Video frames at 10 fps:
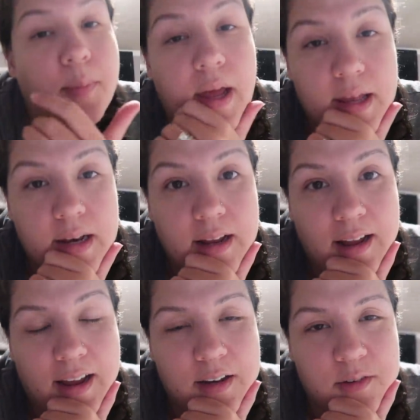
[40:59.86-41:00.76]
to
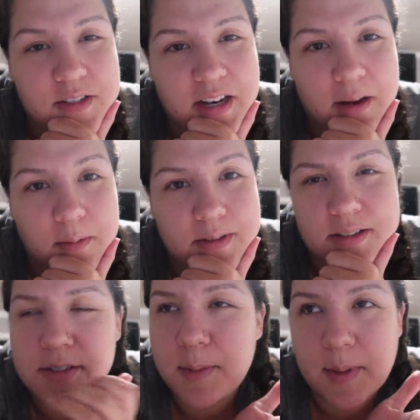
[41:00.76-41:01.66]
bed. I know today
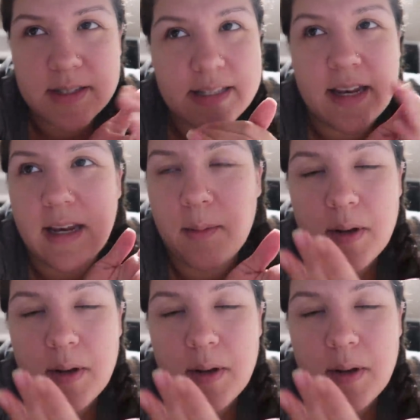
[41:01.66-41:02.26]
wasn't super exciting.